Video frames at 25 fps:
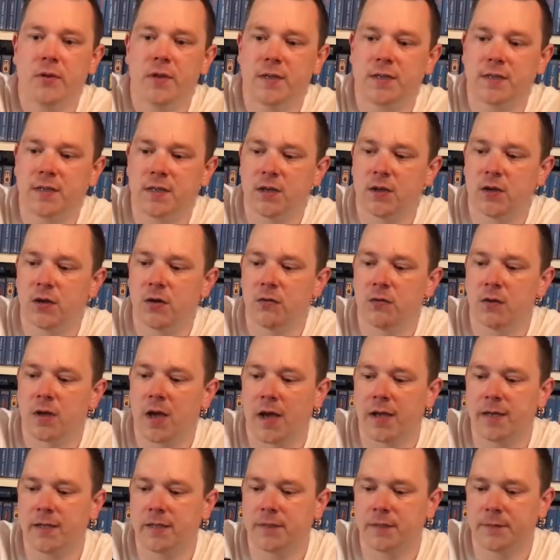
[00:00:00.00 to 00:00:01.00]
this in a new
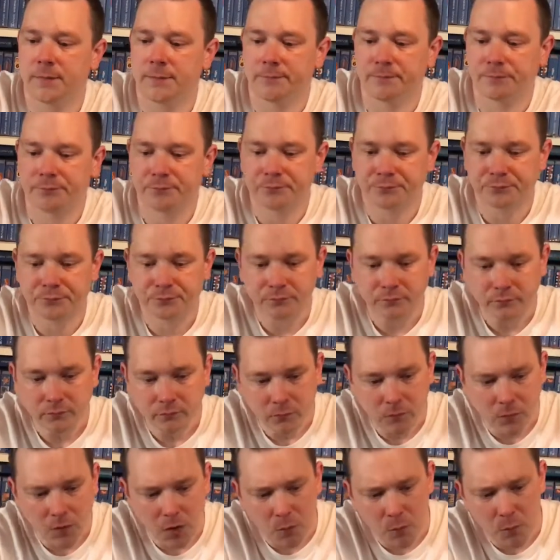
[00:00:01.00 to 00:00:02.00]
case
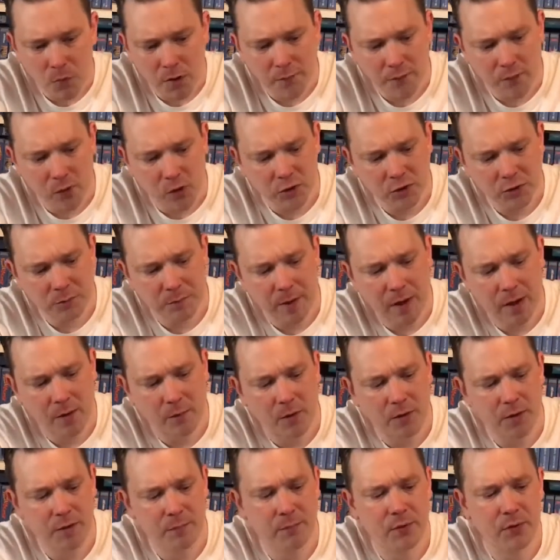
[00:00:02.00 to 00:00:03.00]
when I've got a spare
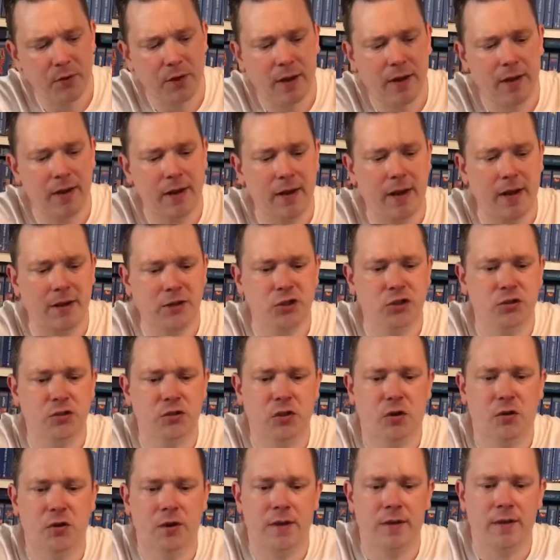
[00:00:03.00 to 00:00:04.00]
one to put in, and that should
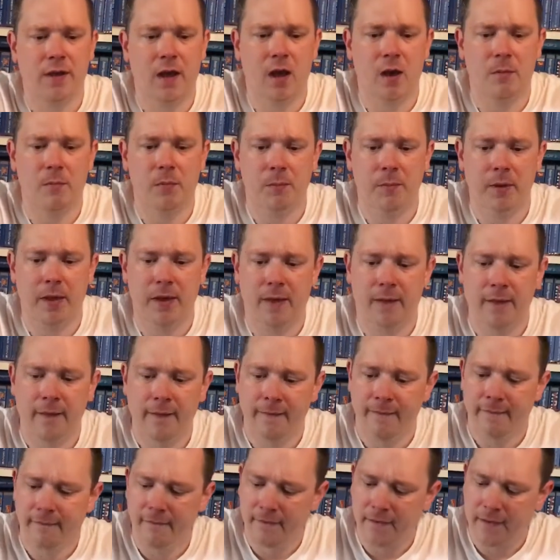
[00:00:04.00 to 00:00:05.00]
tidy that up a bit.
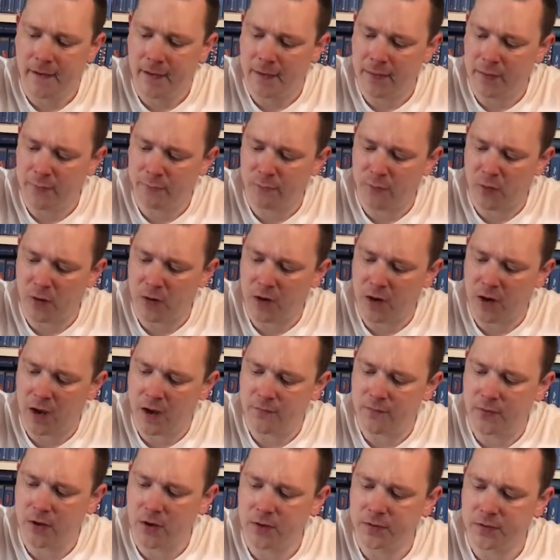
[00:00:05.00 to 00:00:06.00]
And the front
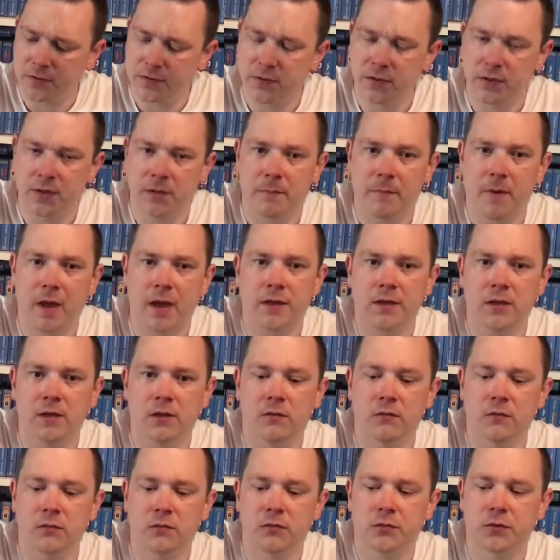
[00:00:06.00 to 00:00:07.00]
cover to the
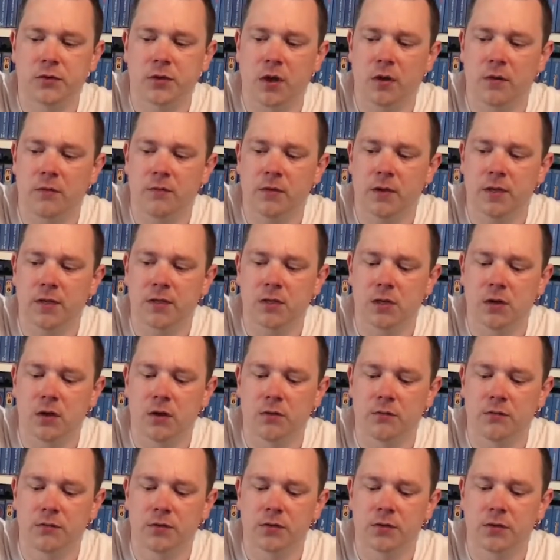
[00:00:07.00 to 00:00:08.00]
manual also is
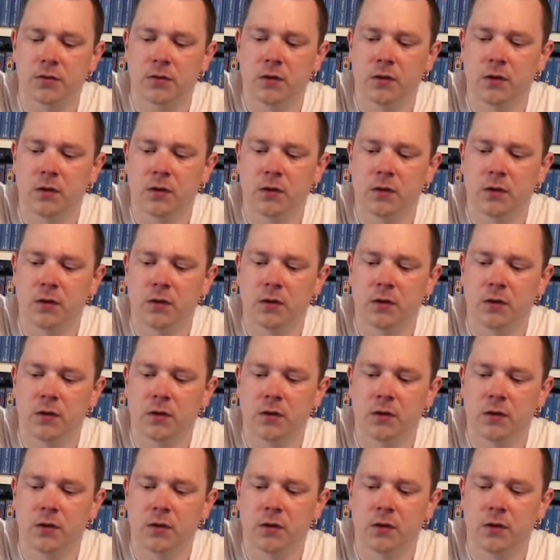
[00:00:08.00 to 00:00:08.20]
loose.